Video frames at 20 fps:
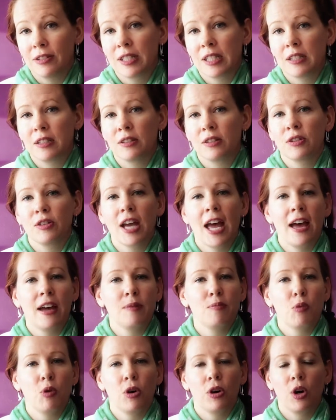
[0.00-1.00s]
to add
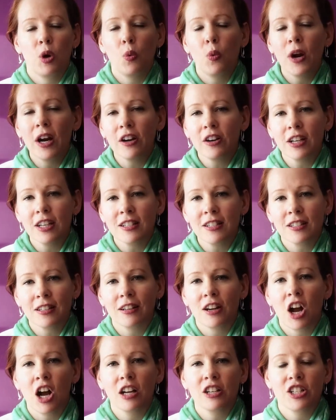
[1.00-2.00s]
more awareness and
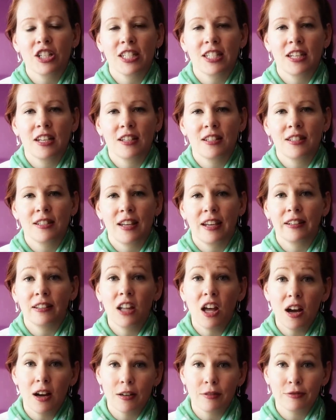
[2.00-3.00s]
consciousness and
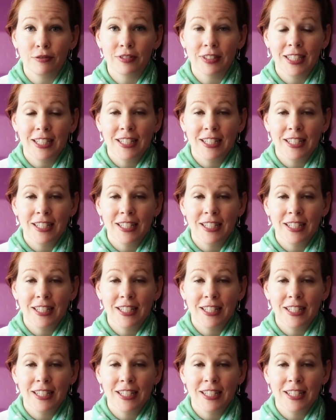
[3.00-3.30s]
love